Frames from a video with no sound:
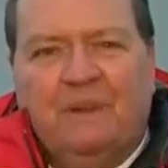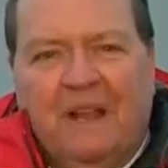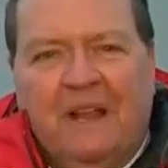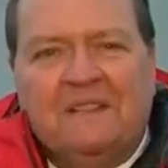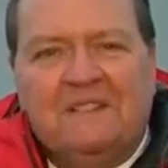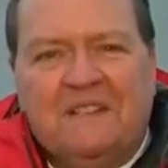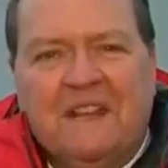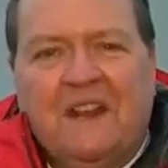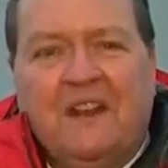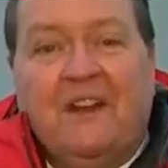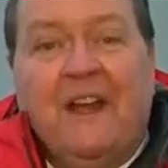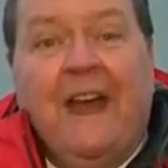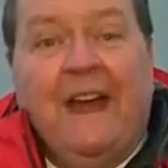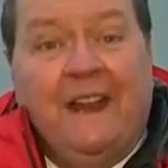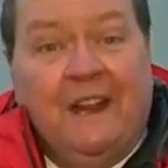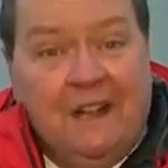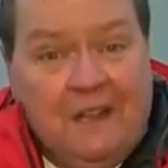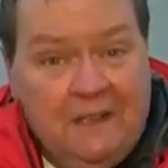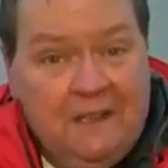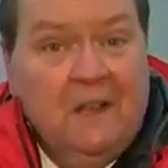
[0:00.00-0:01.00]
Blood Center had
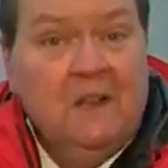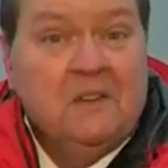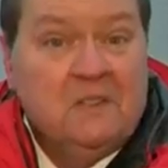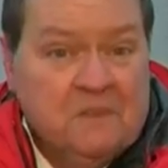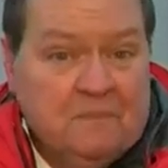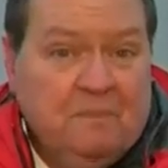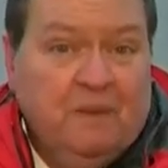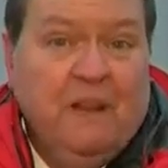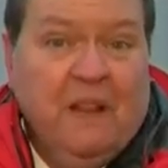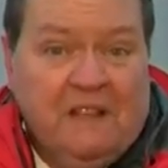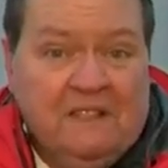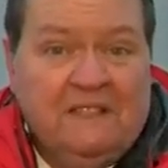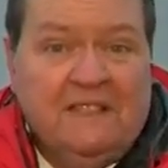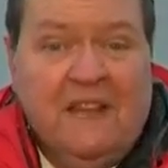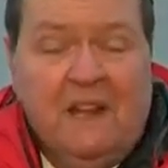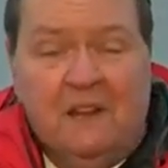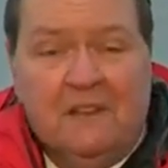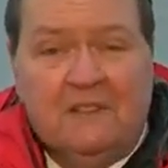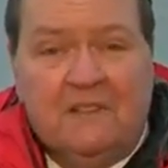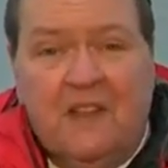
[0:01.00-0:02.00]
to close blood
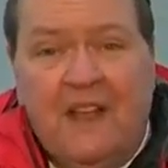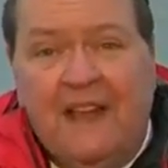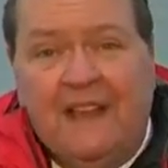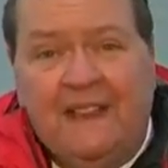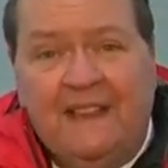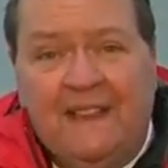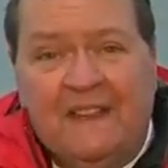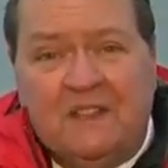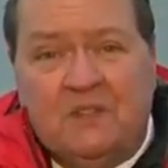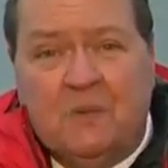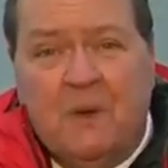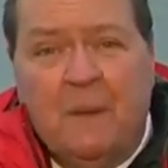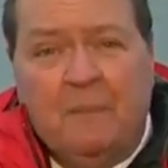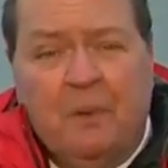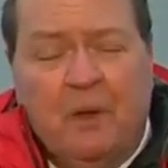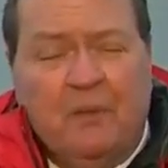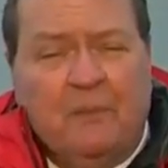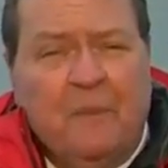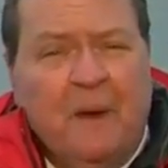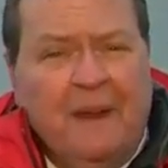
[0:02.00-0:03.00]
centers like this one
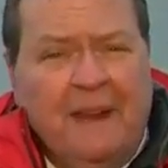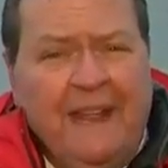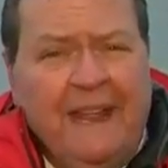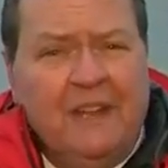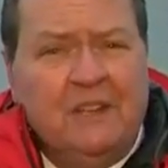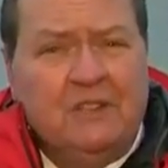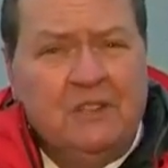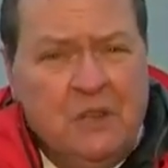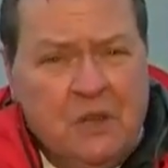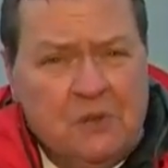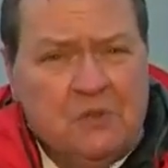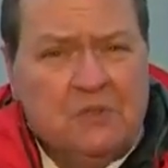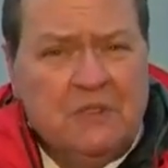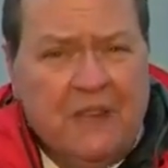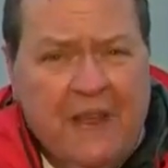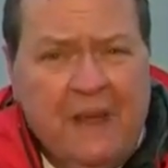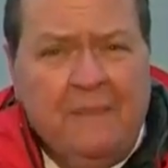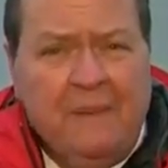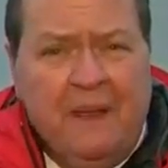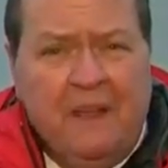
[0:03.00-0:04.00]
both Monday and
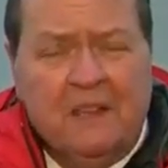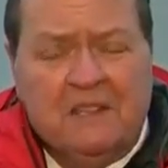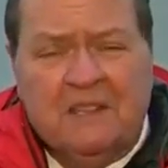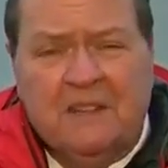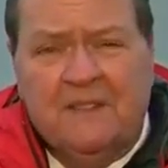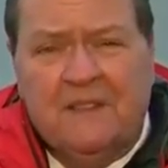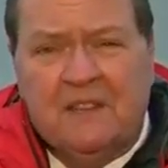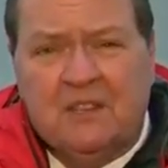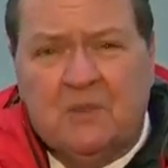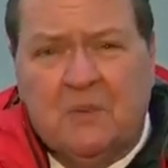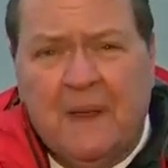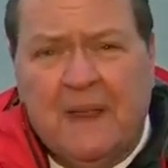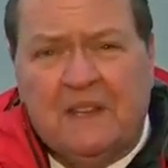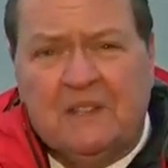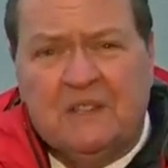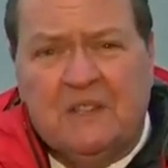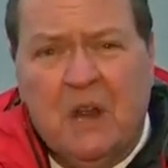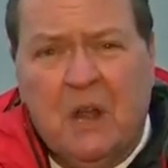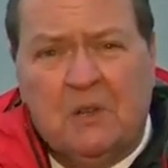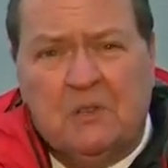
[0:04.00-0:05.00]
Tuesday because of this week's
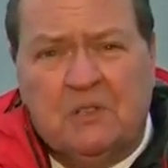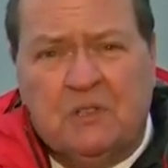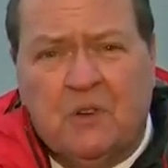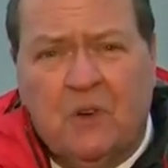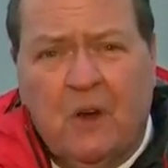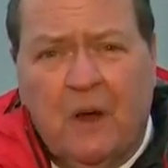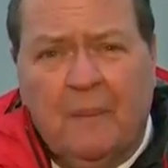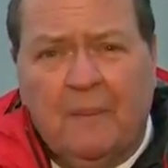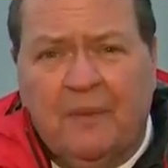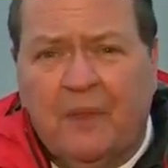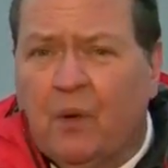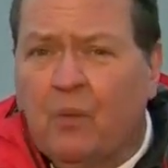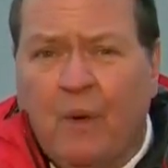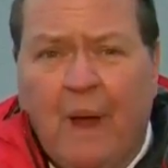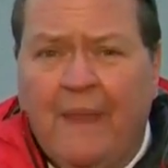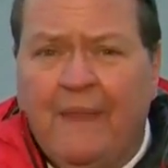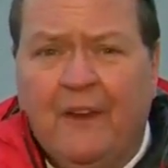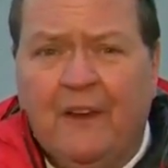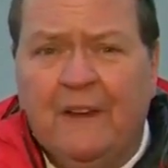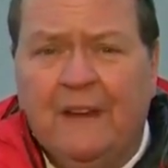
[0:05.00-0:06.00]
snowstorm. The
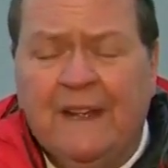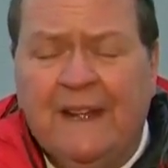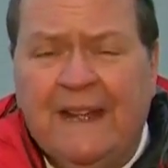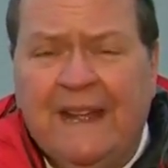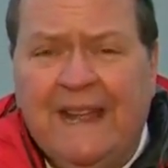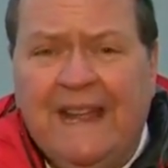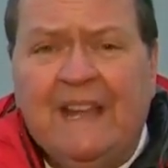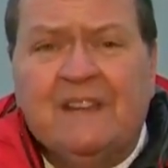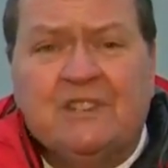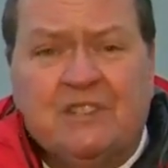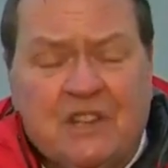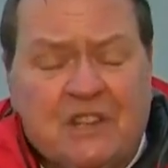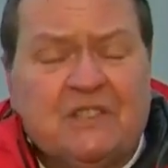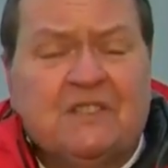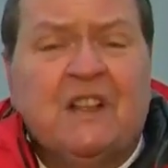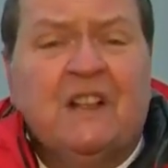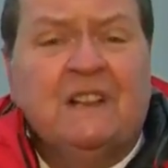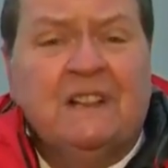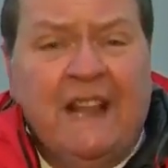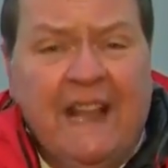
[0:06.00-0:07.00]
weather is just
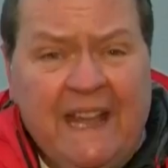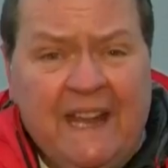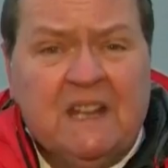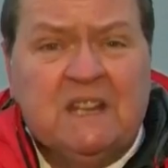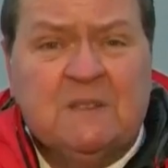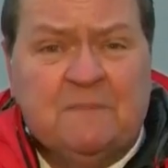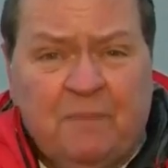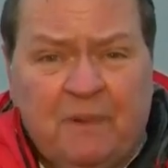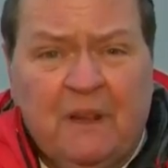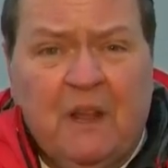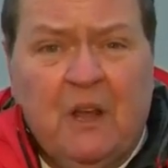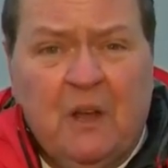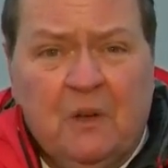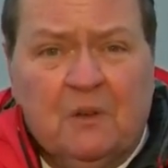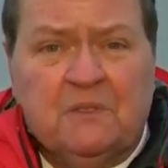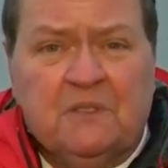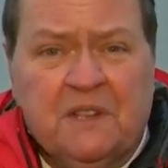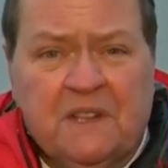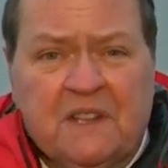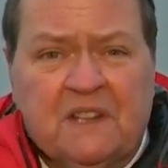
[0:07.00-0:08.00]
the latest blow
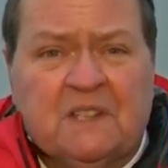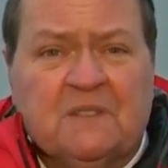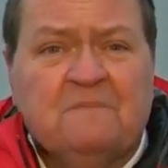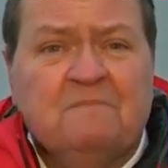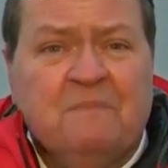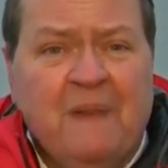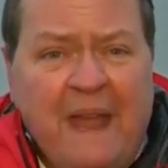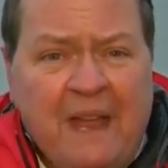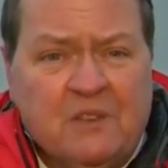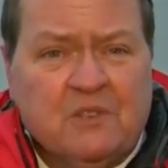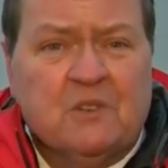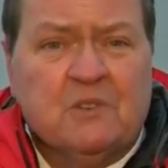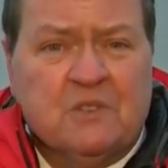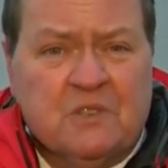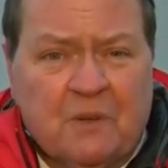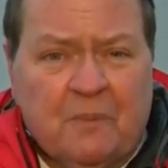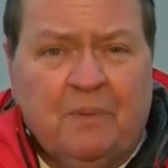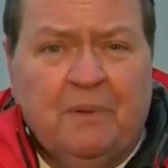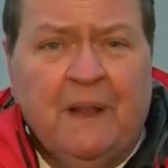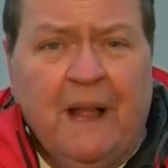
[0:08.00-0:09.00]
to this major
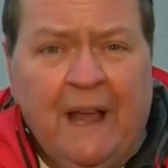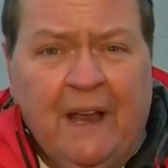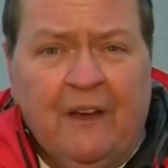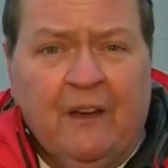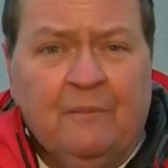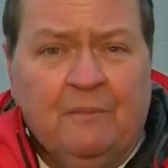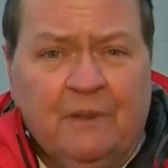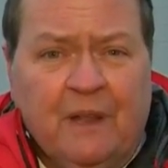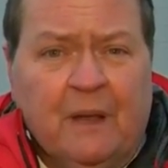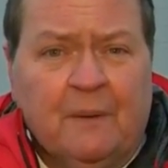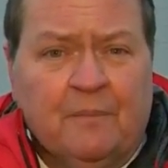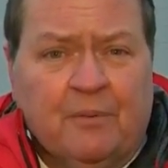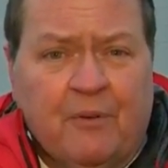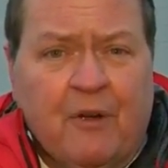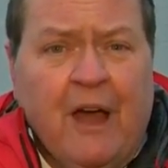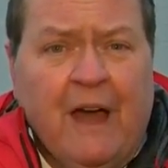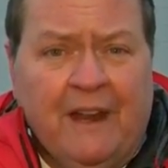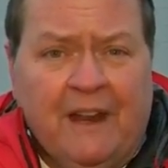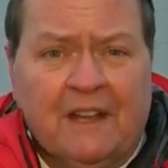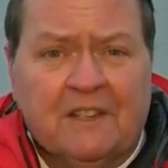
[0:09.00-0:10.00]
supplier of blood
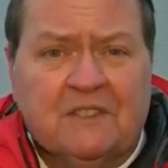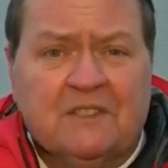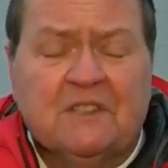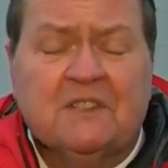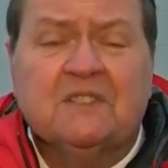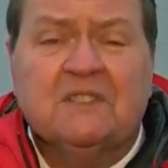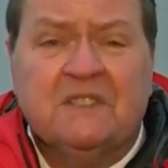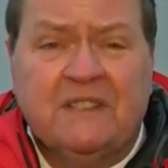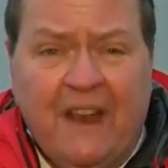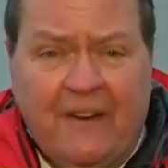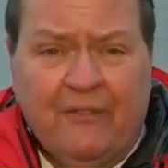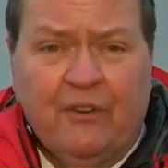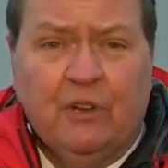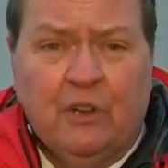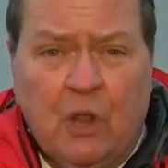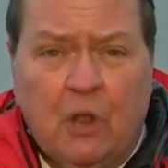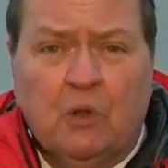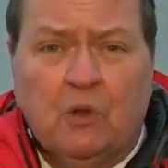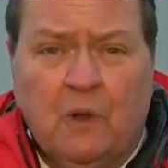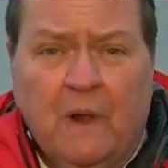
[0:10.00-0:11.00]
products to several
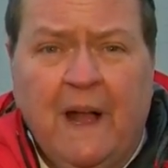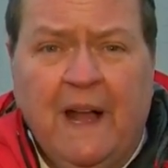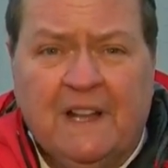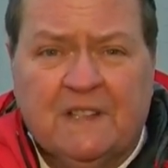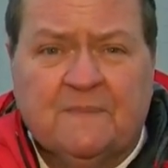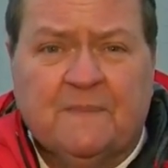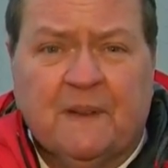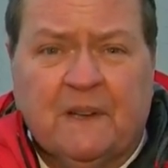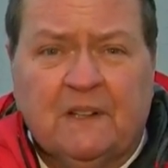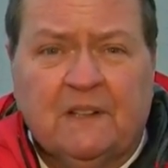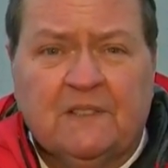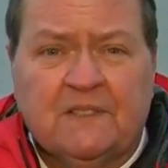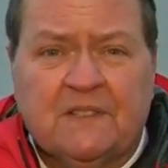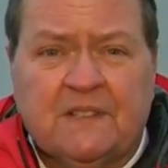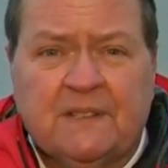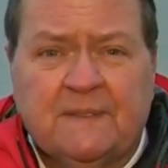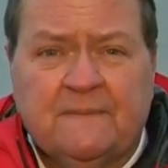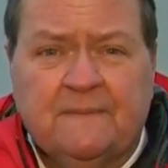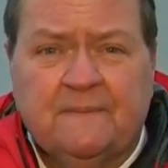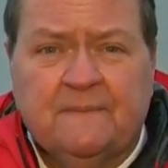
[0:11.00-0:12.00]
local
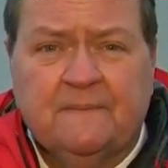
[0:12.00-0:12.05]
hospitals.